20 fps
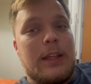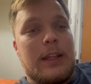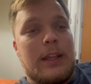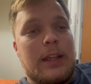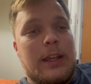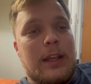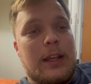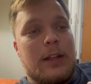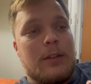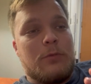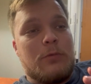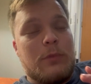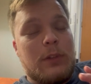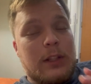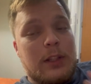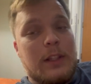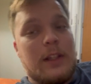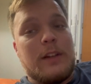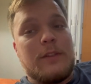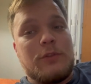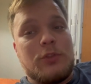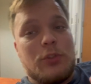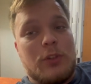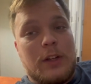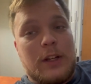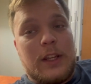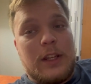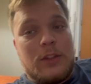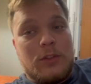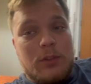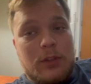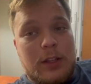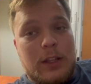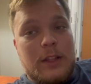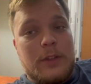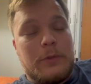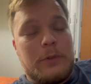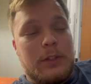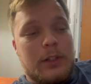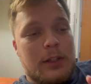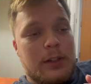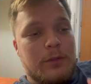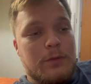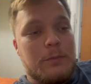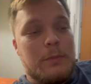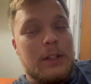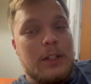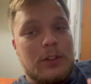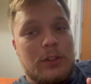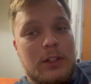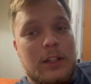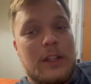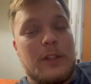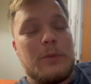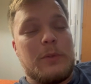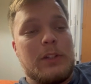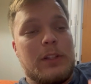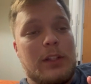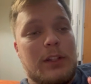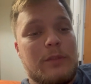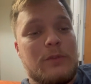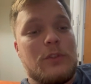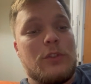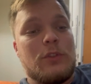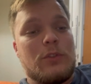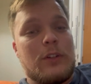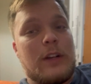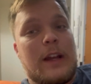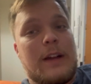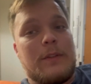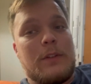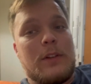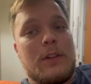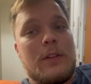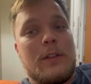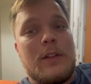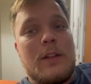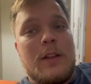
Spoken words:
And we love trucking together. We love being together. We love to travel.